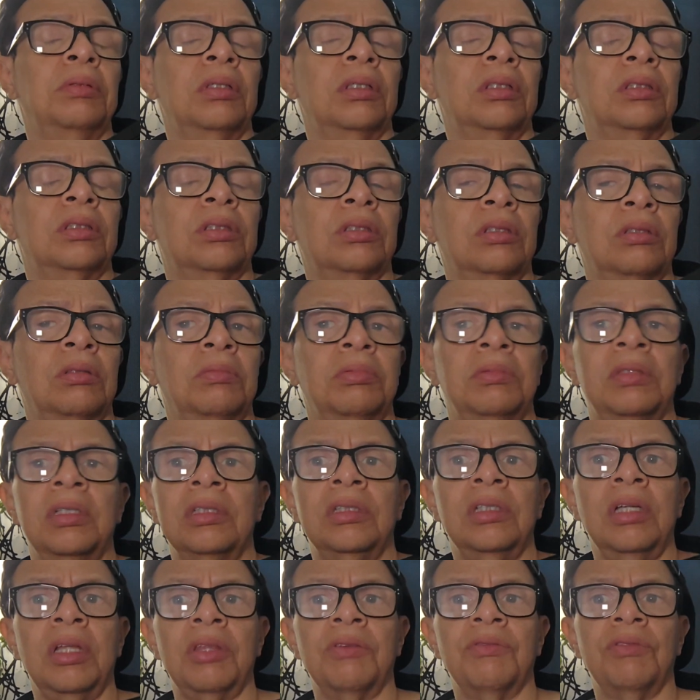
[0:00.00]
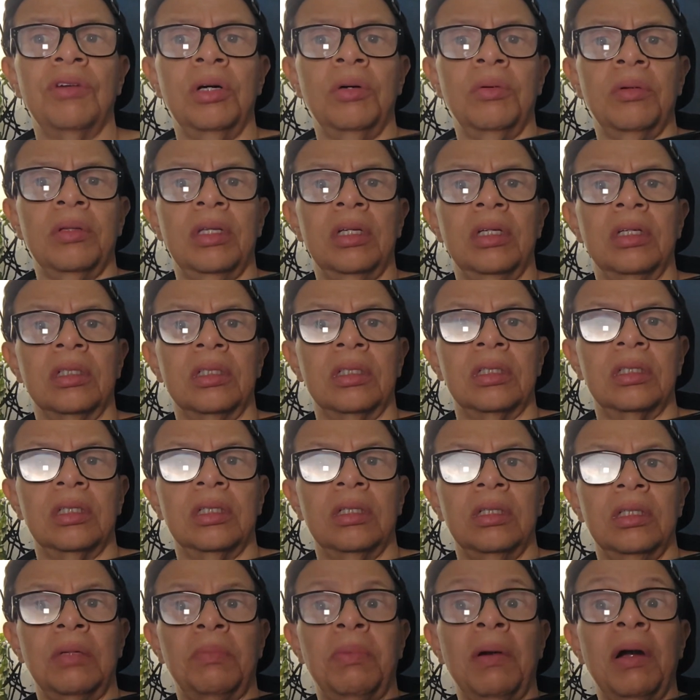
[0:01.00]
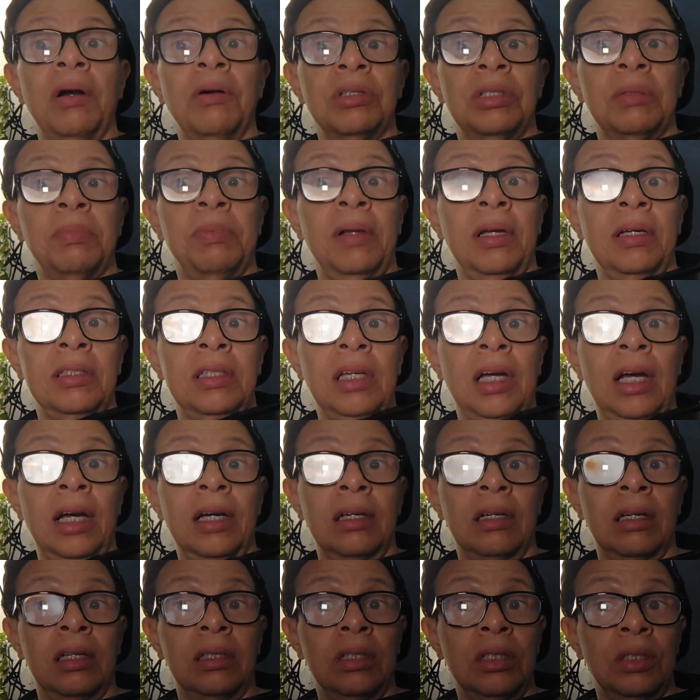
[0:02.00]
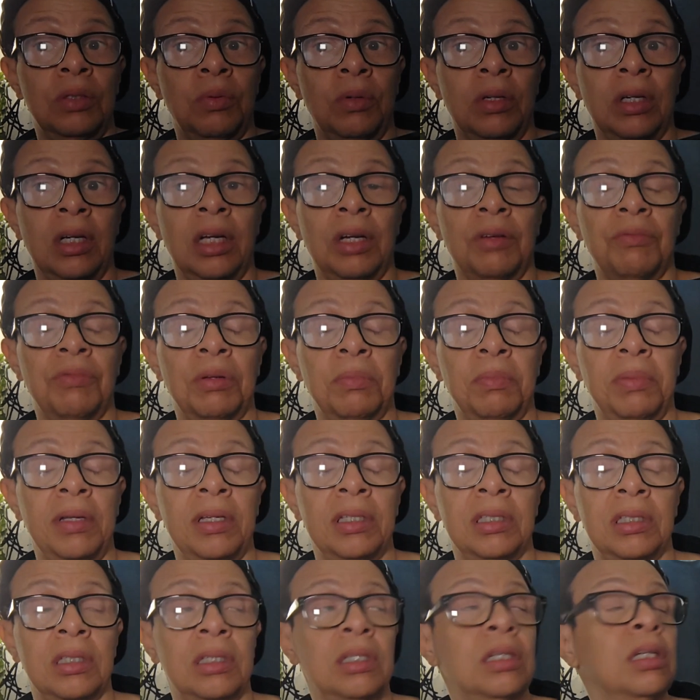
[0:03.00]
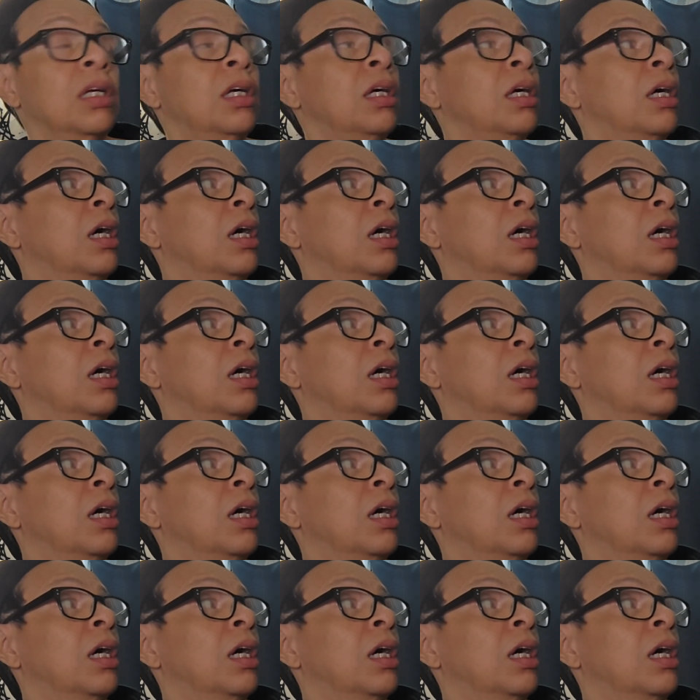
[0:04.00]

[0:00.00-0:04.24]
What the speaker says: So there's nothing wrong with this. The power supply died on this one. I had to replace it.